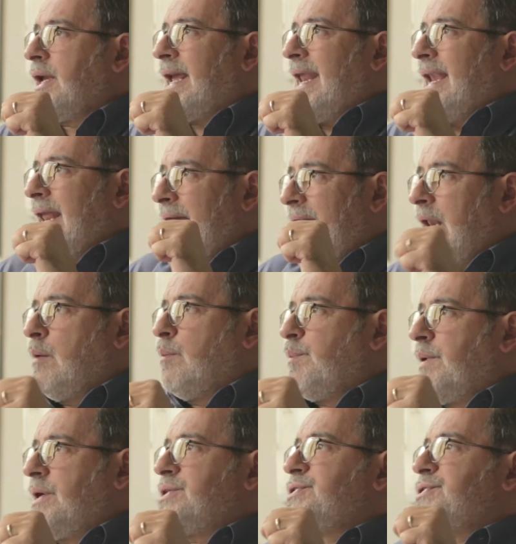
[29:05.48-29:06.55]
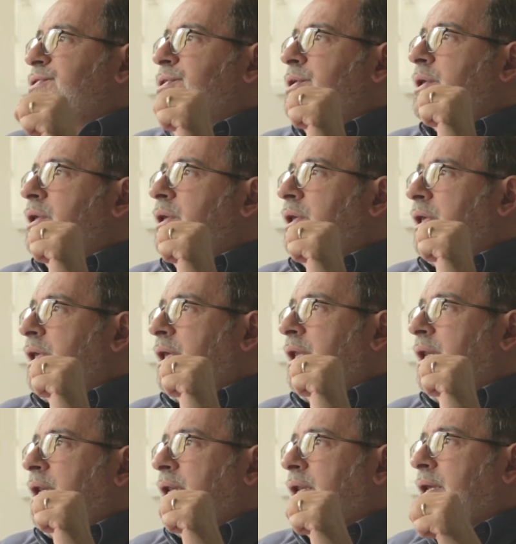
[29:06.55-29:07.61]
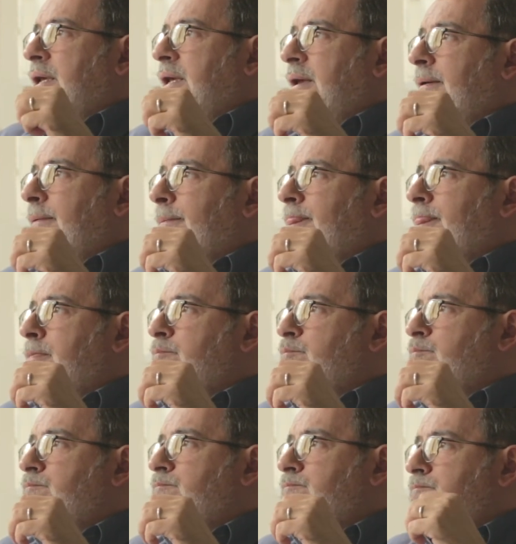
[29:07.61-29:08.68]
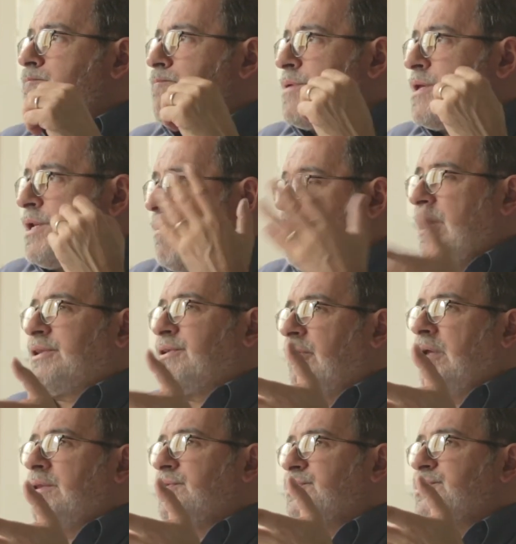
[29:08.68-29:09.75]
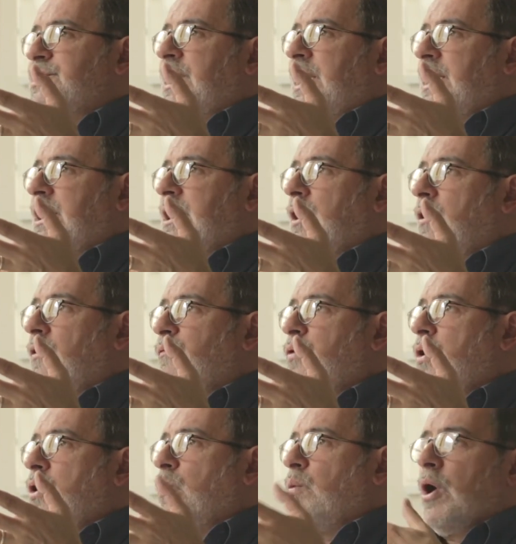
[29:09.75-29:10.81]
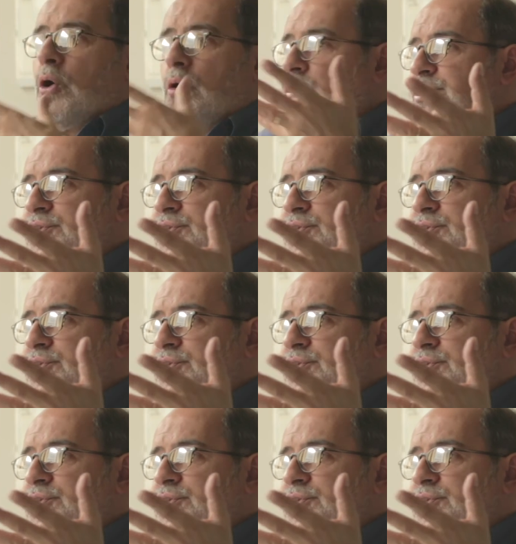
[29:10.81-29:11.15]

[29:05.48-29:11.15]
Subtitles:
can help us in a better understanding of where all